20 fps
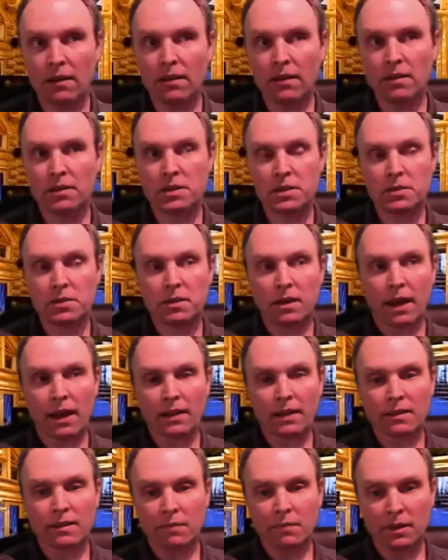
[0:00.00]
do
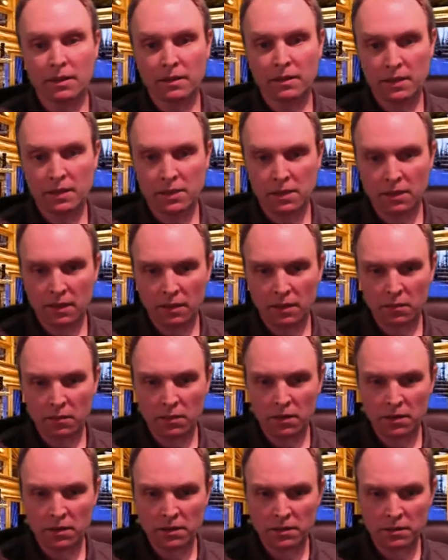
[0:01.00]
active meditation? Like, what
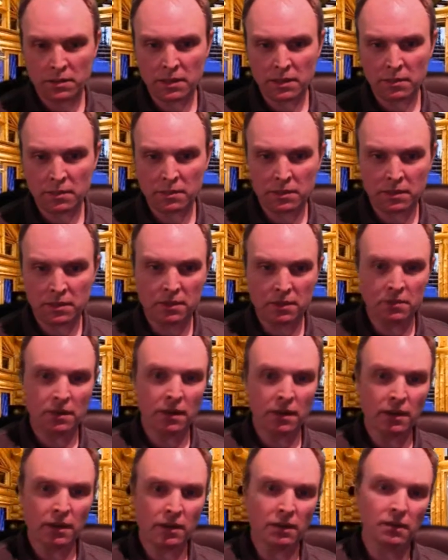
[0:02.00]
are some tips to do
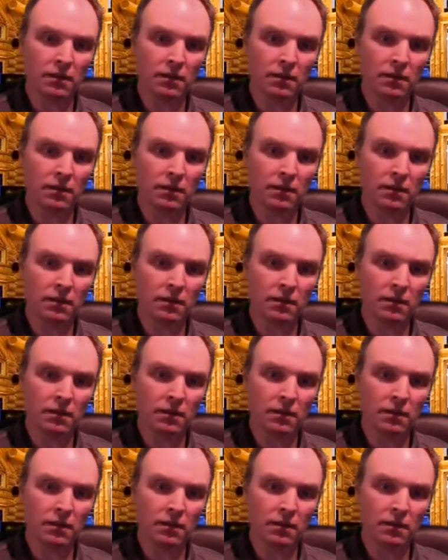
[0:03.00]
that?